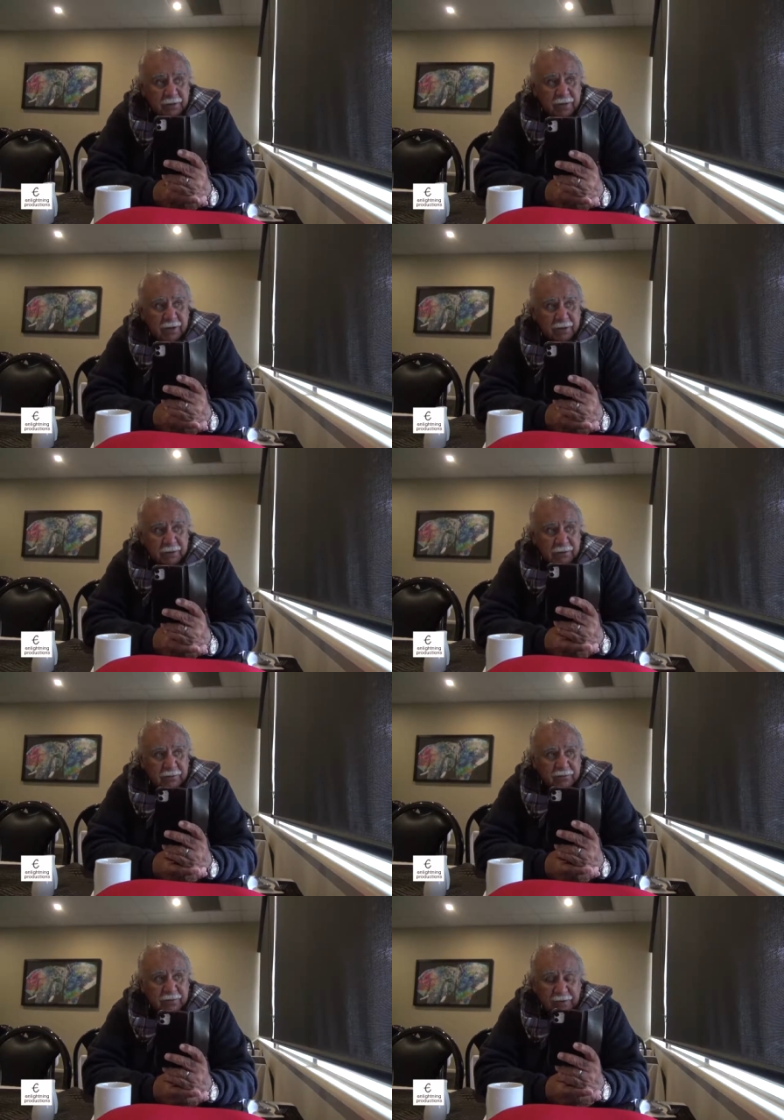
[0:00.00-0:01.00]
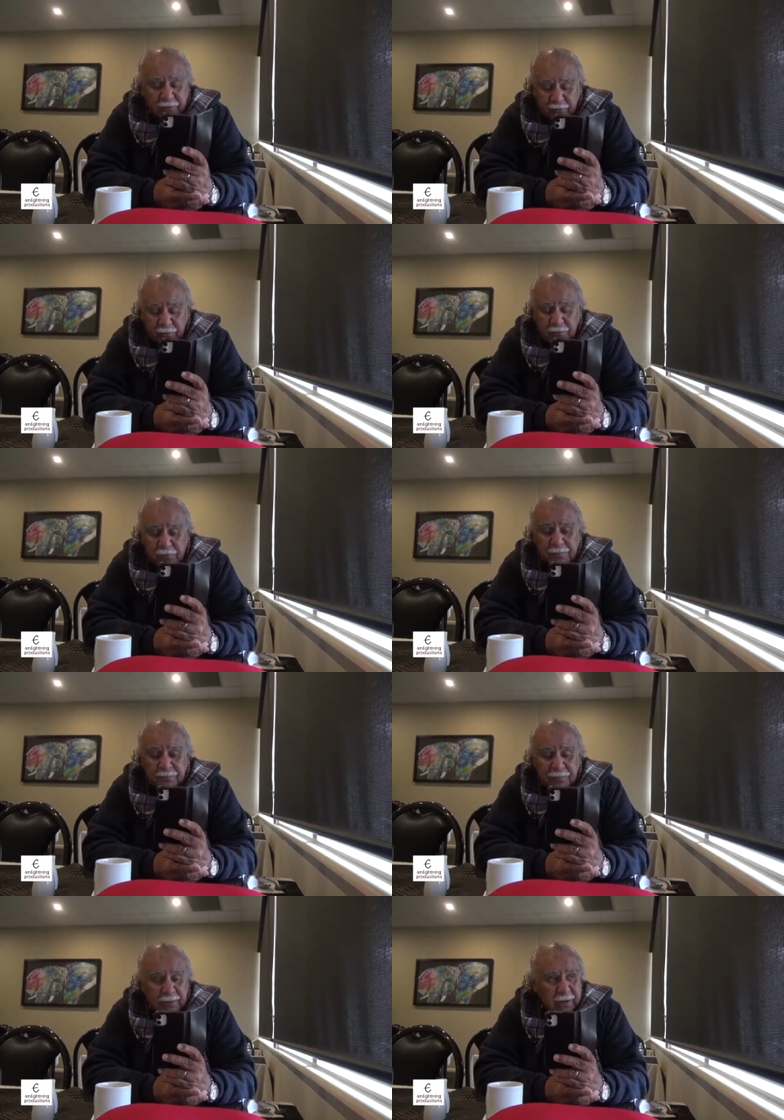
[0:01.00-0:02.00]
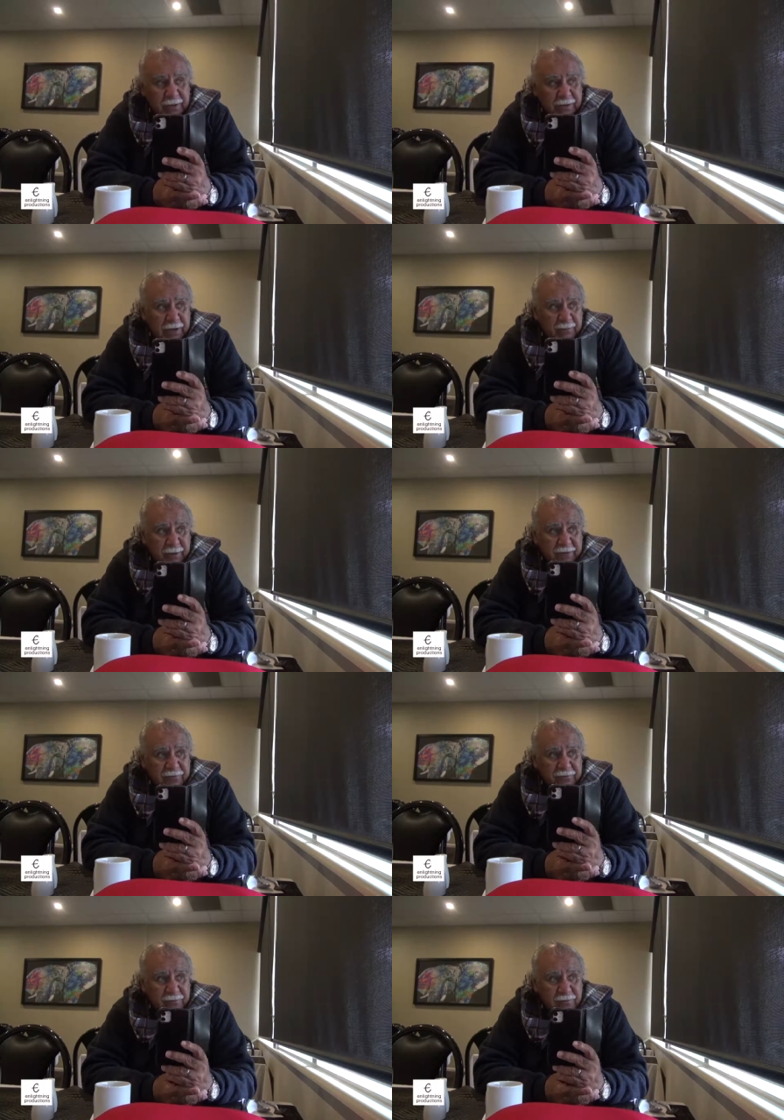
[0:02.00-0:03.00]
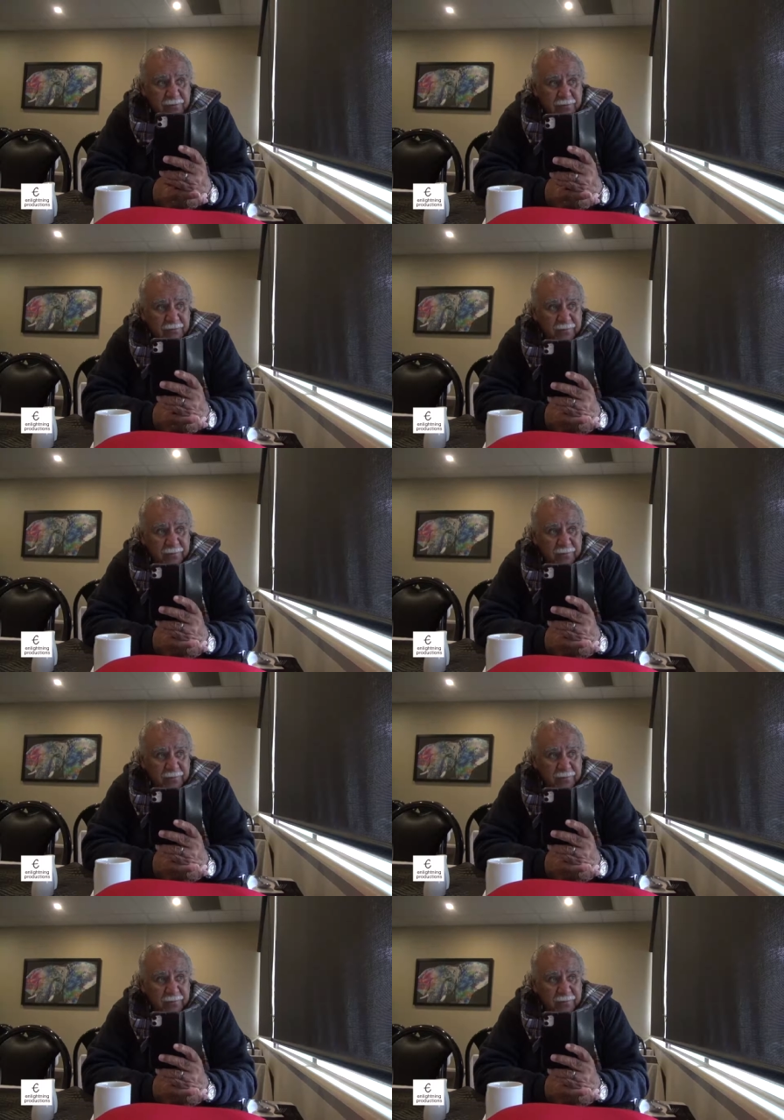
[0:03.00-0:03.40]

I studied law and uh, practiced law,